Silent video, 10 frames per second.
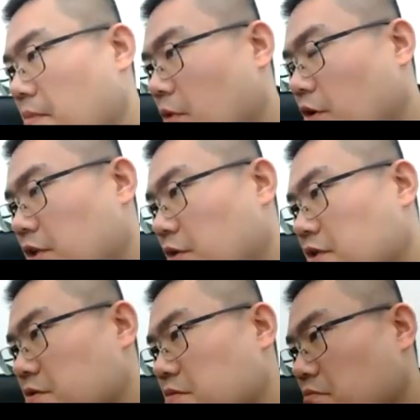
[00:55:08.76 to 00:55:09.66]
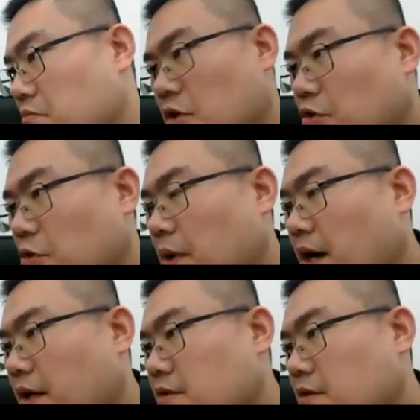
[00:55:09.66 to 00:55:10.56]
moderate, no new
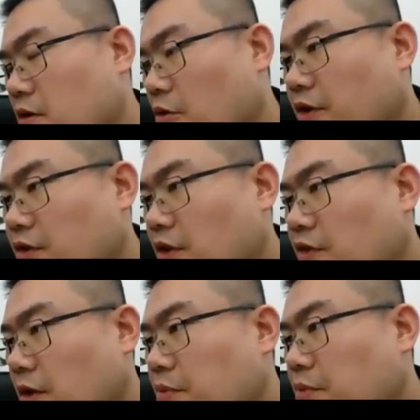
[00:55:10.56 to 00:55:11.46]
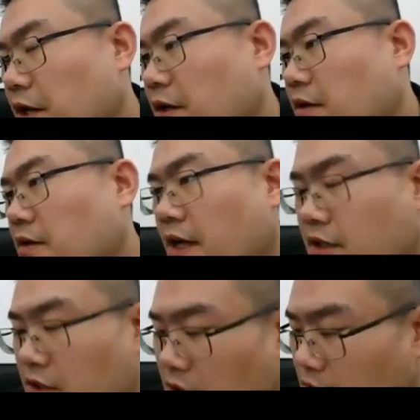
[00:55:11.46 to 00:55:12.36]
market. Always the same player,
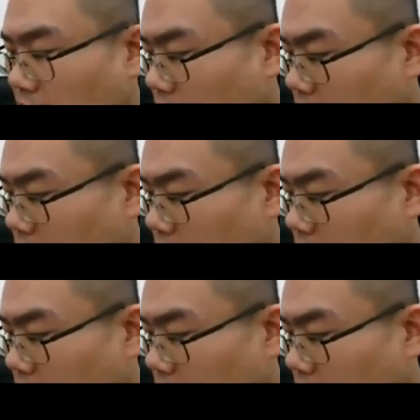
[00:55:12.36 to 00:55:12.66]
like the